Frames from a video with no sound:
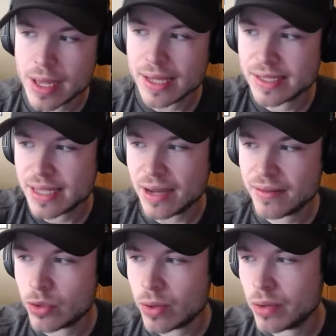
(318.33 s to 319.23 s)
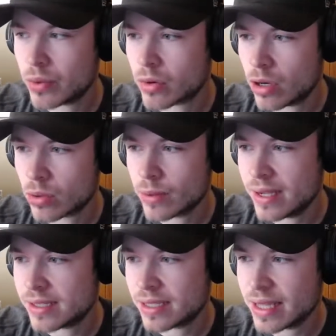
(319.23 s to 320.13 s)
It's kind of the way we were all
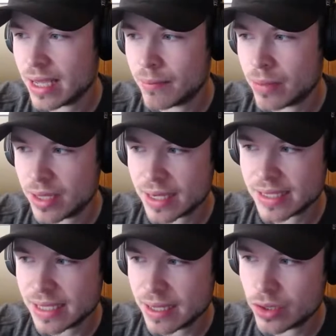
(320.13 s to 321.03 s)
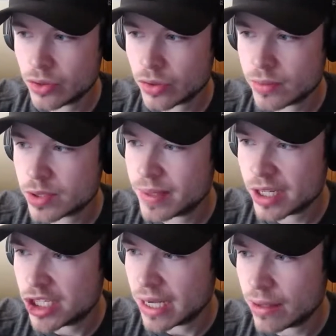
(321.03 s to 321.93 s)
raised in the game. But like I said, the norms are
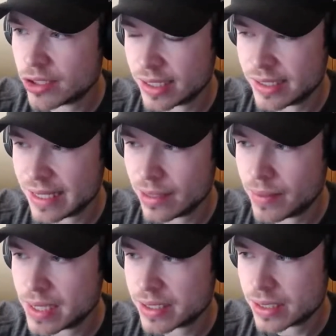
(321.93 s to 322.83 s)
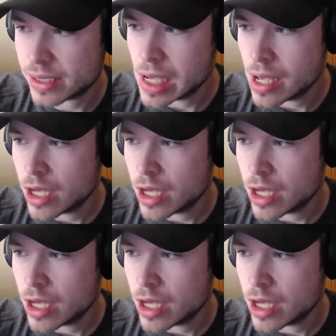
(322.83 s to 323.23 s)
being challenged on a daily basis.